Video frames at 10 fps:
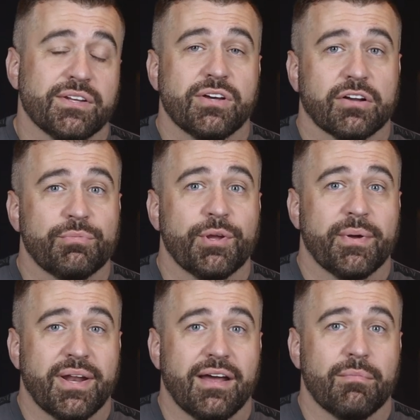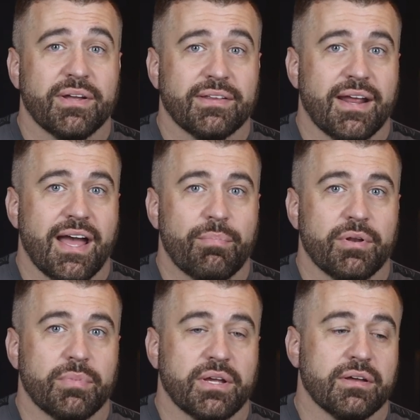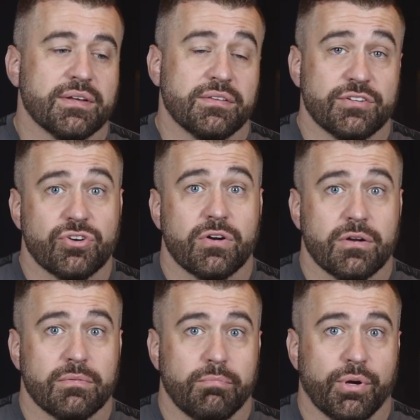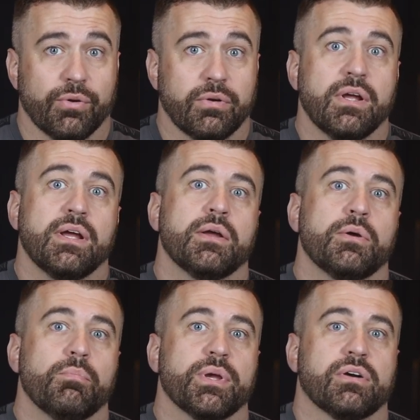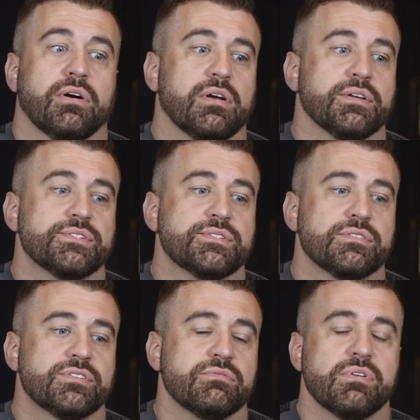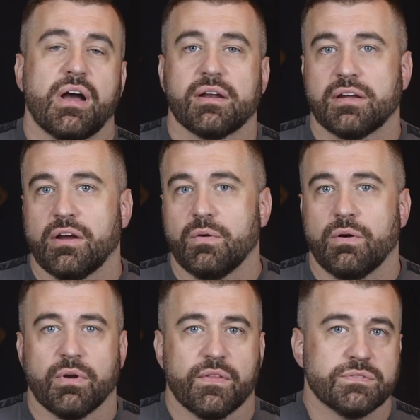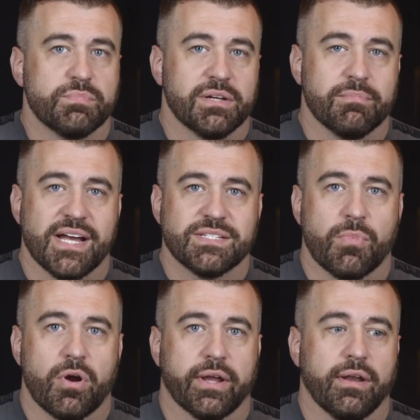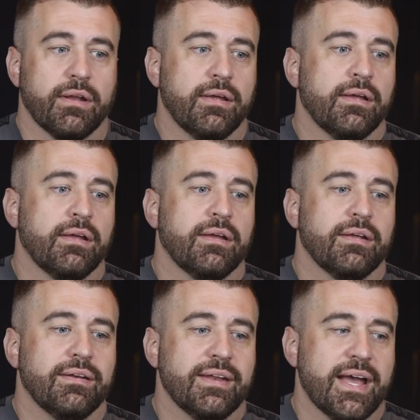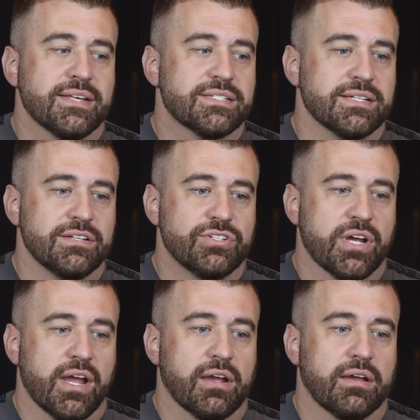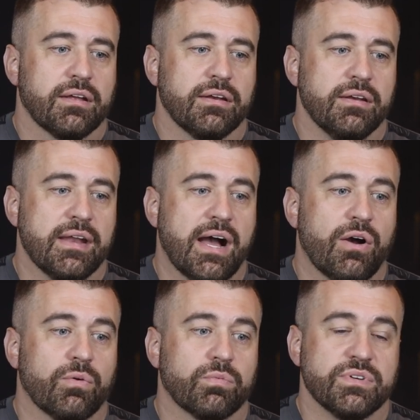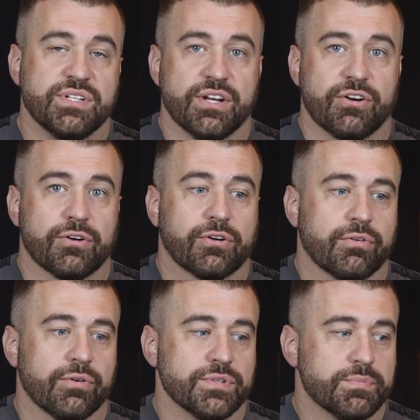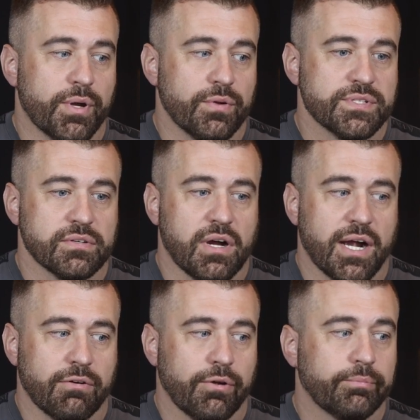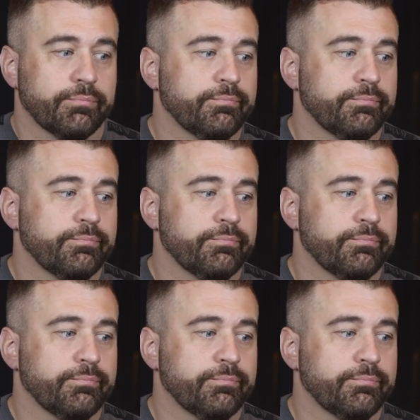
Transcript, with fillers: talk to me about how to make that happen because the charter boat. Because do not go on one of those big mass market, nasty jank Nile dinner cruise boats in Cairo.